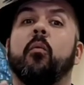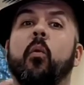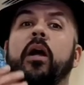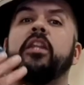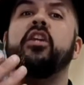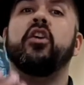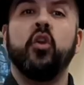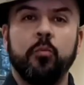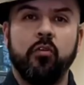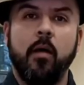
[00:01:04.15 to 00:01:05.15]
What
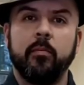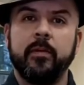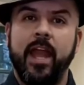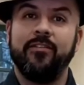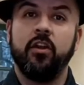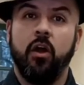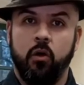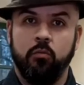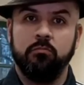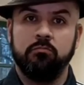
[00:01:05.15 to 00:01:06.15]
you probably have at
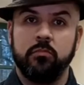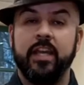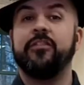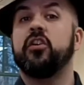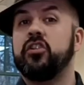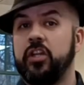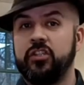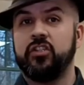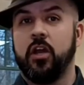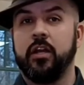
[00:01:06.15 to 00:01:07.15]
home, if you're just
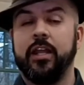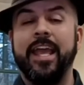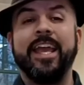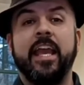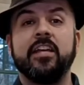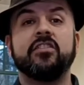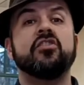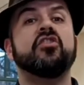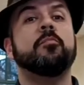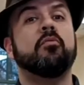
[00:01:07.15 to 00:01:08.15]
starting, is a
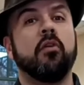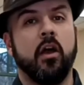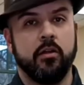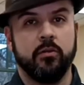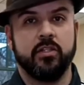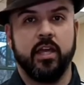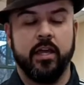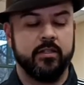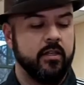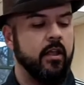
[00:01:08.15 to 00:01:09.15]
soprano
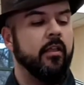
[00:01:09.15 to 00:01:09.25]
size.